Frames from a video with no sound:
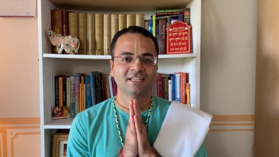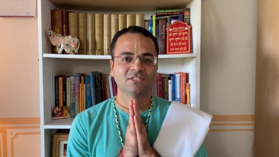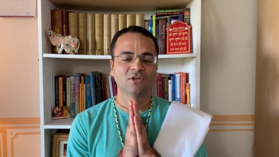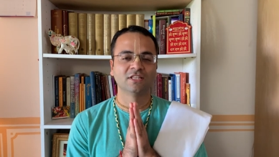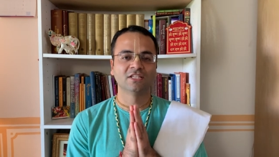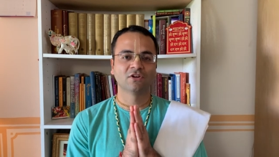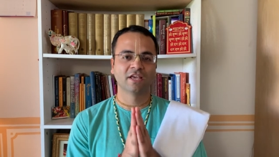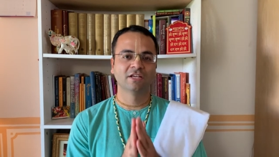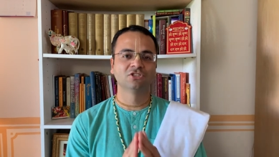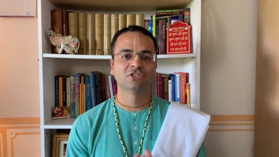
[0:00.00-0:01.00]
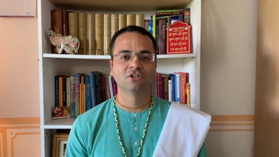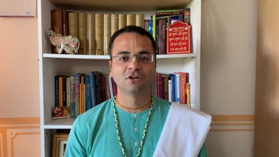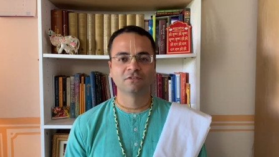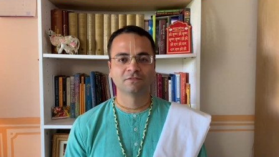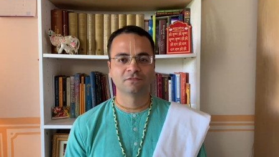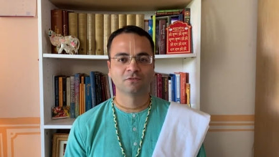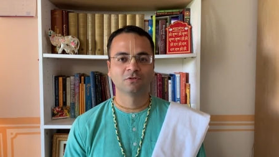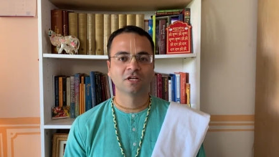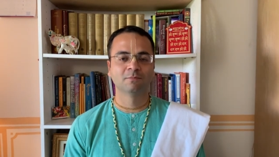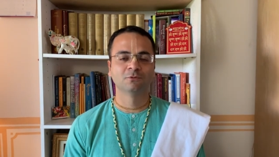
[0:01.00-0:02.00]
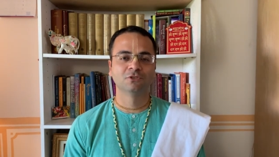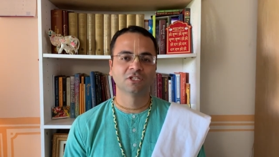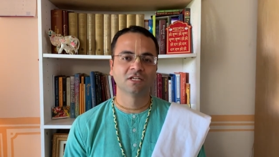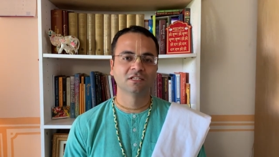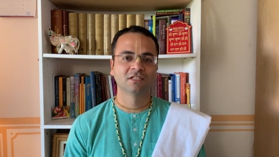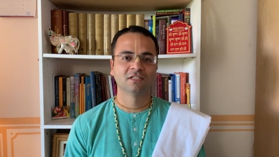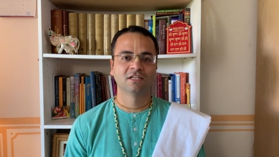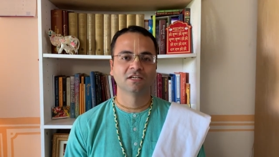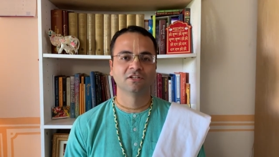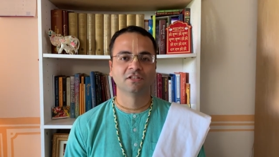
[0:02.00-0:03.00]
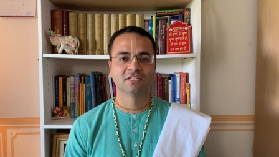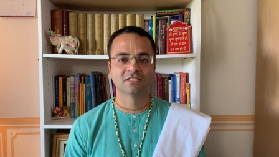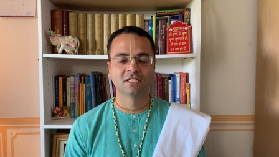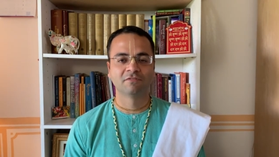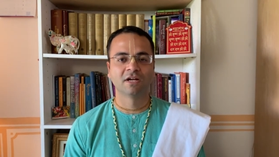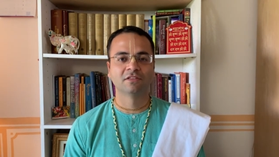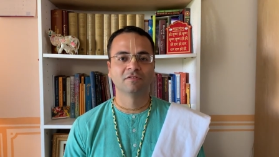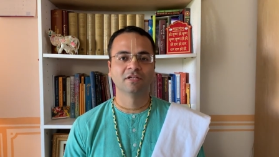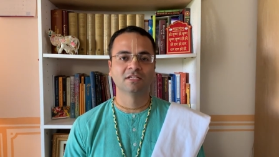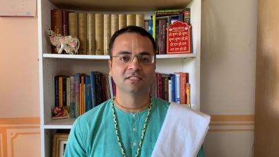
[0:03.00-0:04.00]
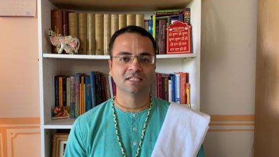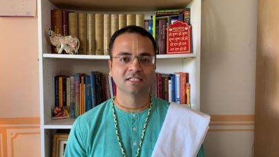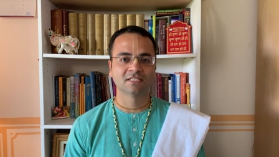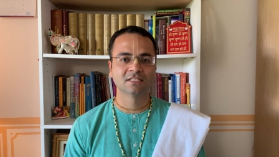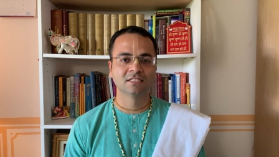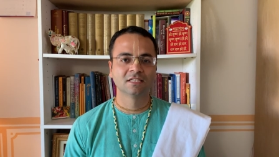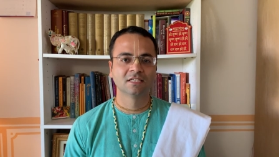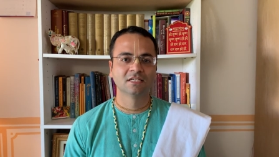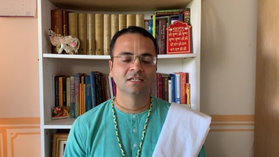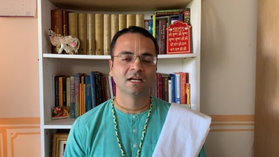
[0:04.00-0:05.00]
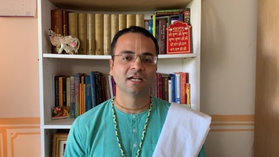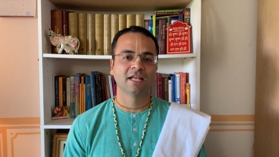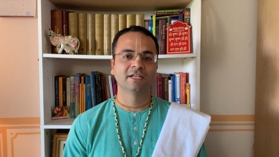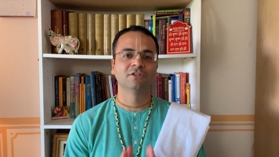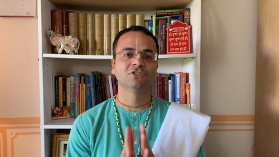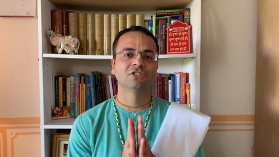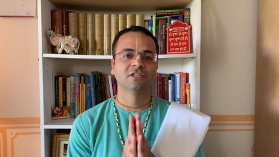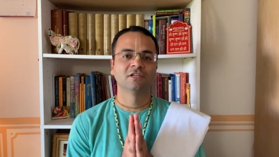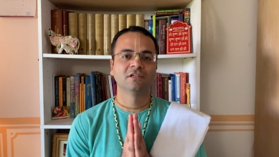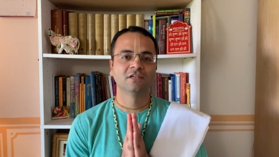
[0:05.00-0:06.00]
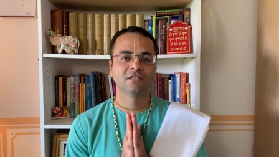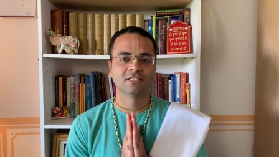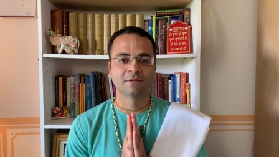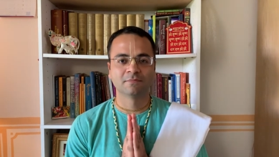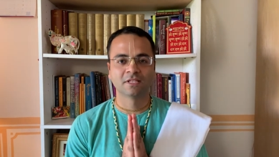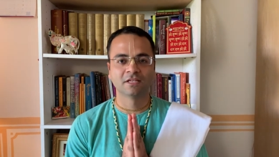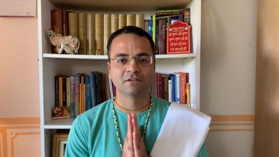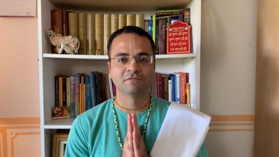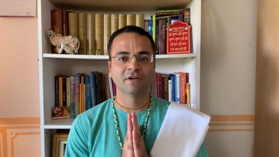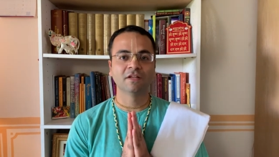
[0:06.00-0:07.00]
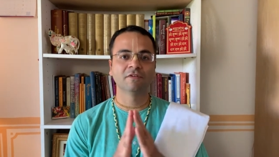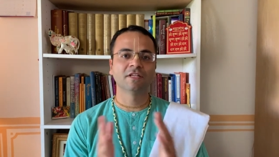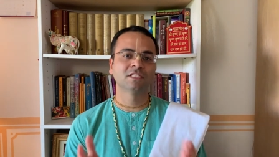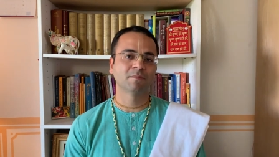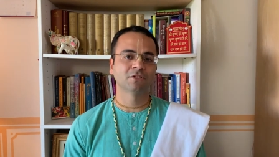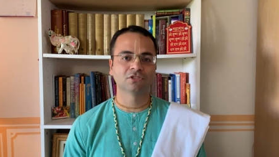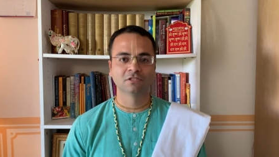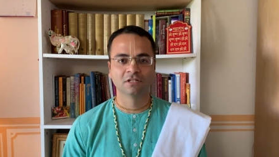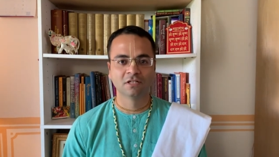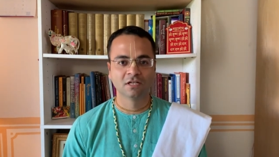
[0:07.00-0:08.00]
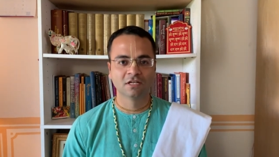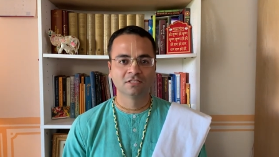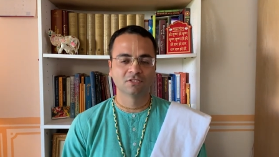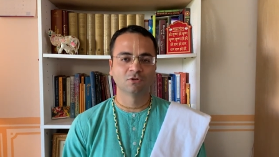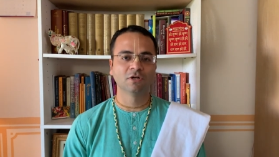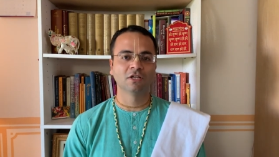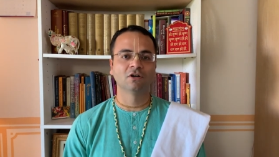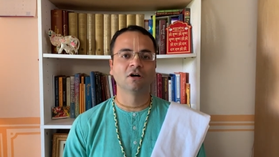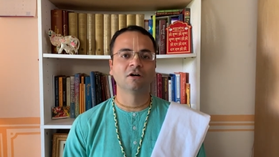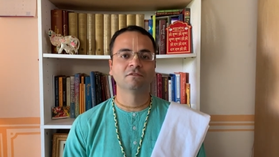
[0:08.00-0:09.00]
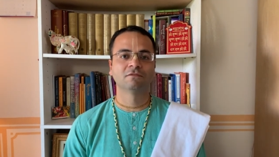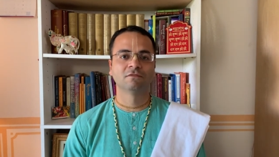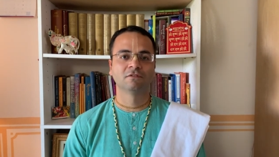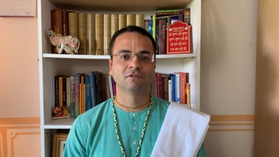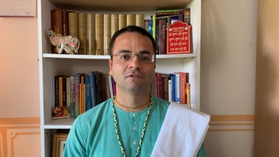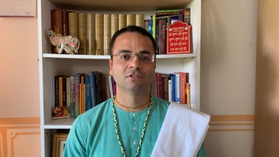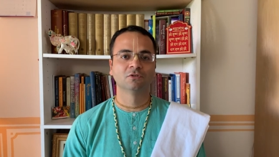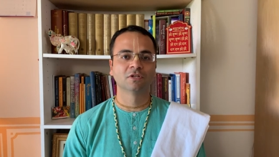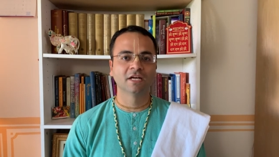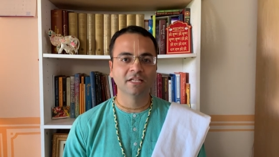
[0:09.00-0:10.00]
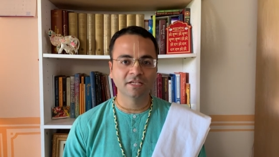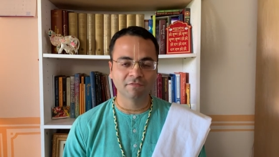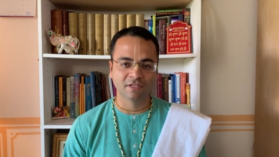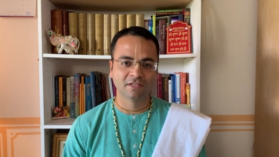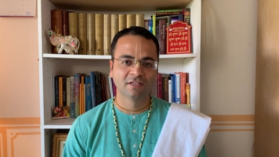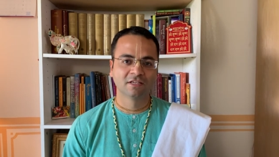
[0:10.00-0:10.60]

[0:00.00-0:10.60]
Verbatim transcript: So on the occasion of Durga Puja and this Navaratri season, I'd like to share something very, very special, story of Durga Devi.